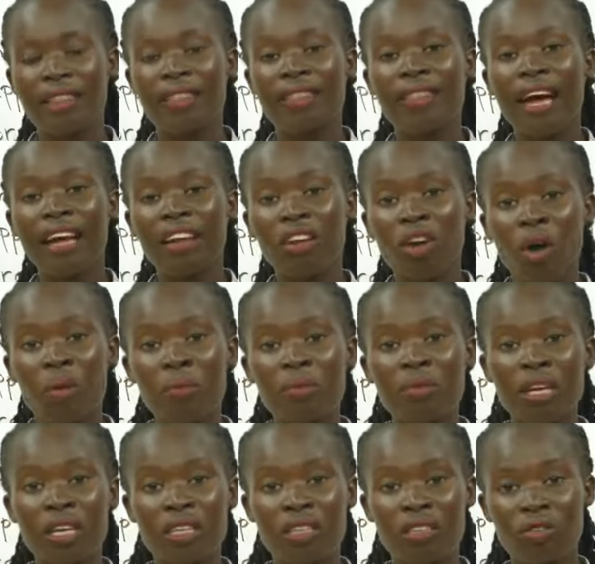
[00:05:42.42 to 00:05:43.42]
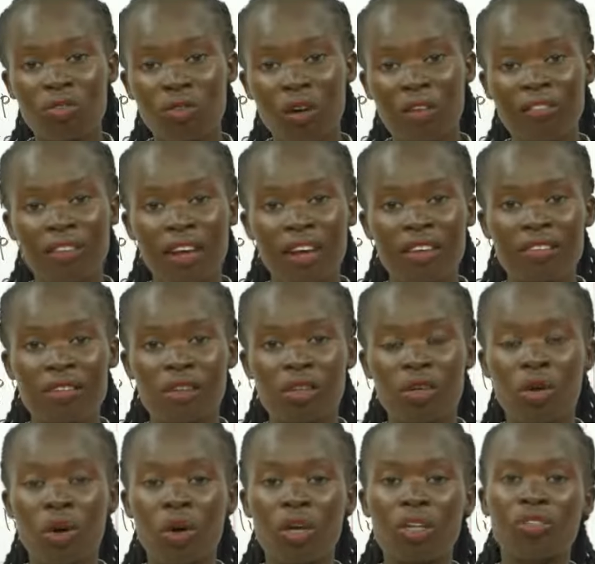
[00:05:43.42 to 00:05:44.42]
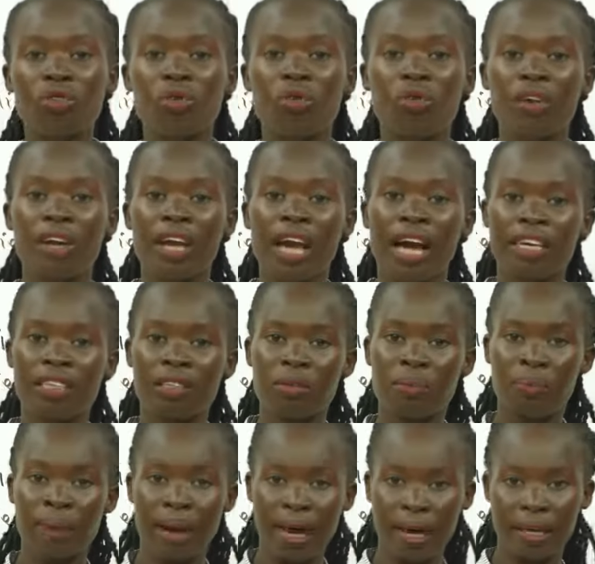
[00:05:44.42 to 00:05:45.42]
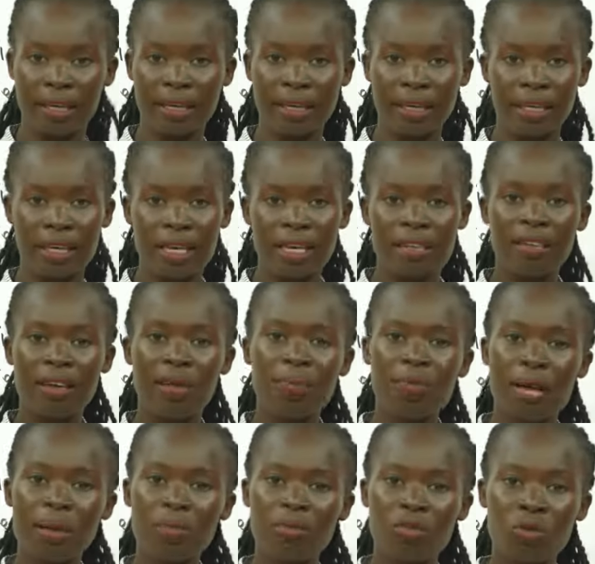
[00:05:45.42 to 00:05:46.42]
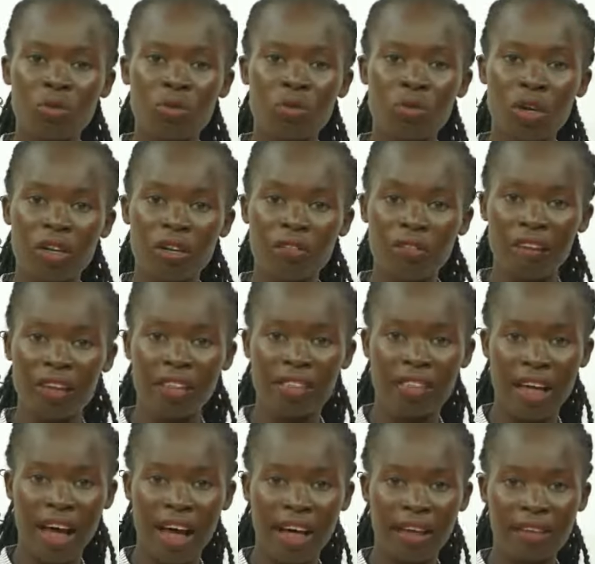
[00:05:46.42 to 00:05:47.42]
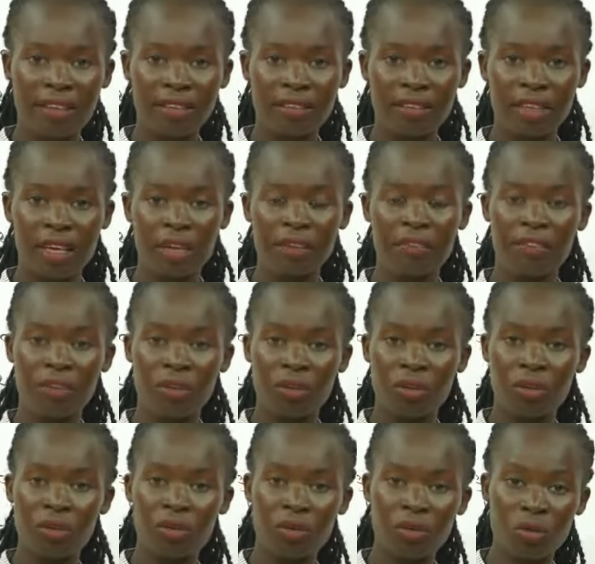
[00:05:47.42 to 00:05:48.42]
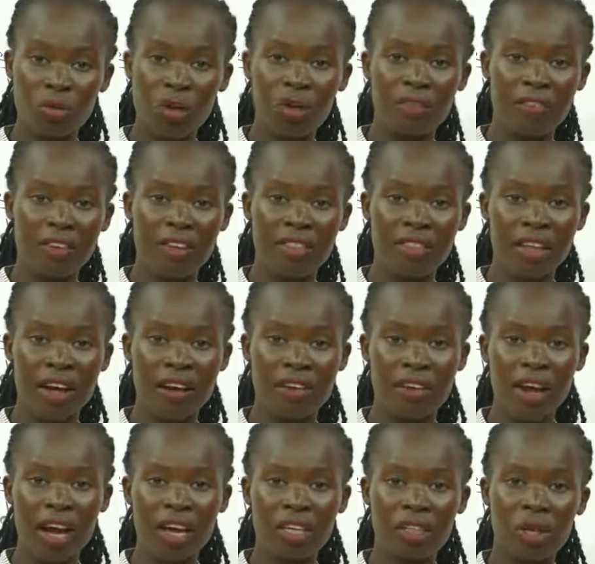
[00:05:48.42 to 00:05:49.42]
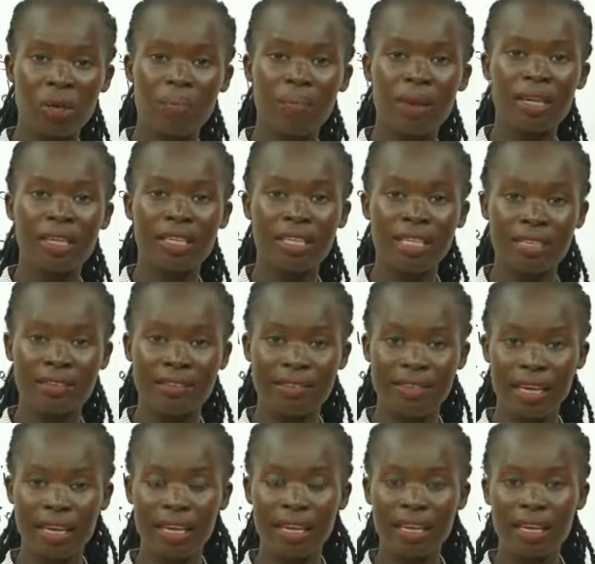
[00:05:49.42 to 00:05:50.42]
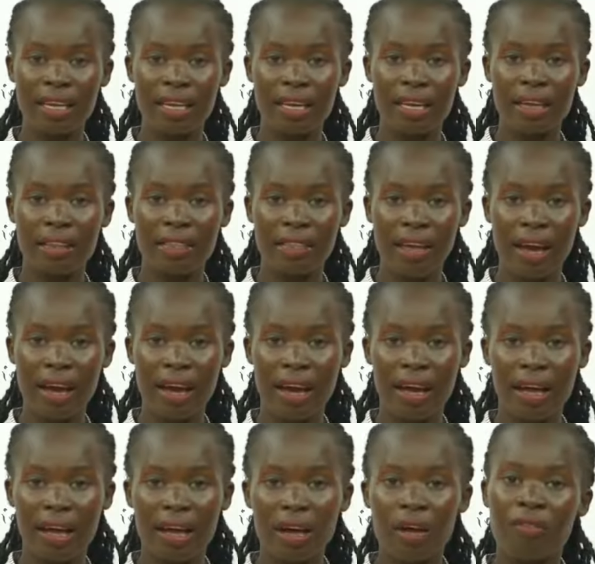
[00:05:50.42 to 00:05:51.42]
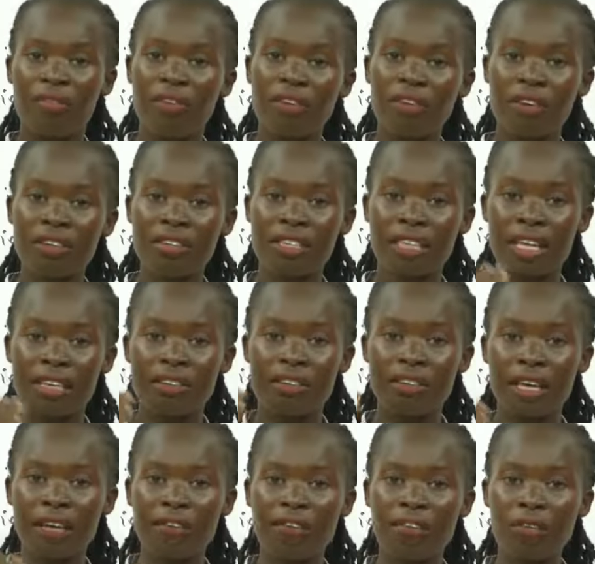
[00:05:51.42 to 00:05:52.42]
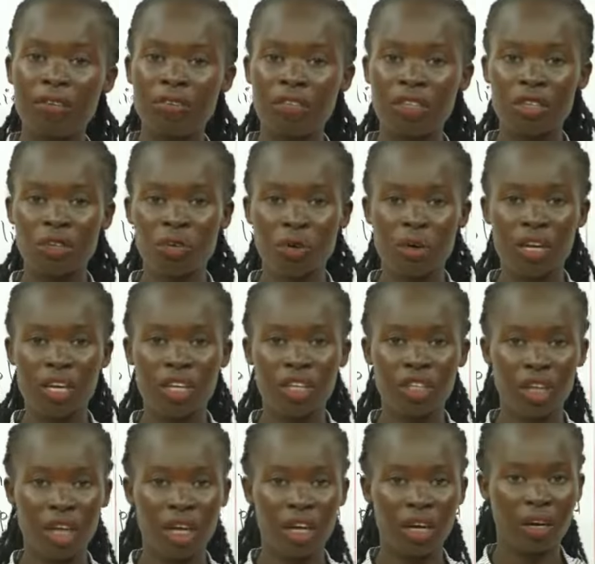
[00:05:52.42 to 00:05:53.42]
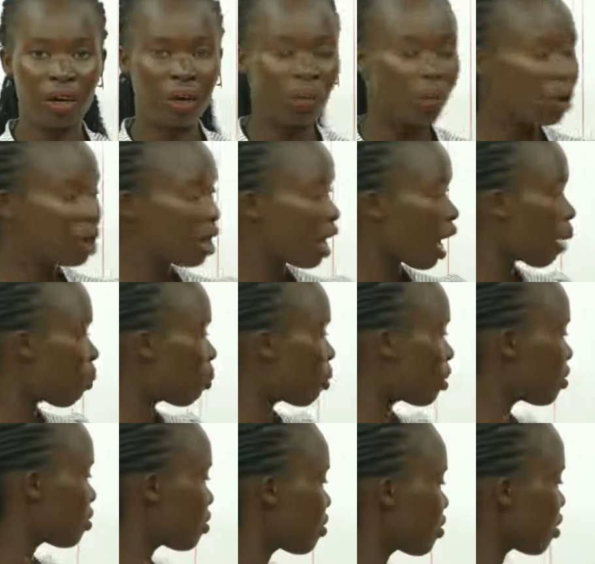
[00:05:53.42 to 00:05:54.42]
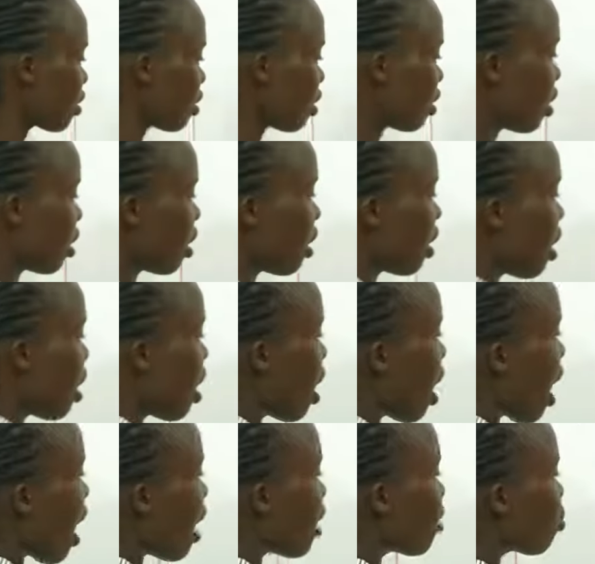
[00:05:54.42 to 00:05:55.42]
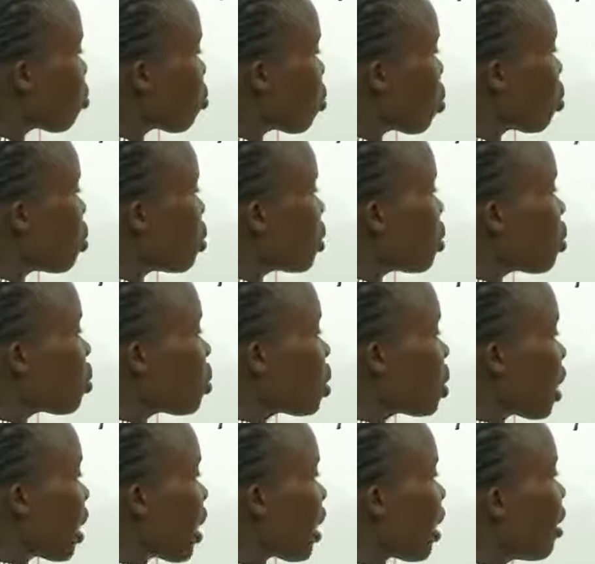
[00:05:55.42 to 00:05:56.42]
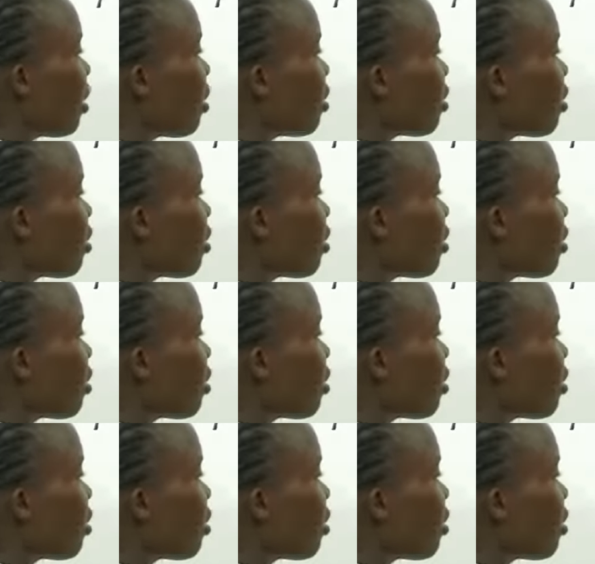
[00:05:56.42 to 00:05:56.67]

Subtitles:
that object is obviously going to react back. Sometimes you don't feel that. If you don't feel the reaction, but it is still there. For instance, if you sit on a chair, what happens? As you're on your chair,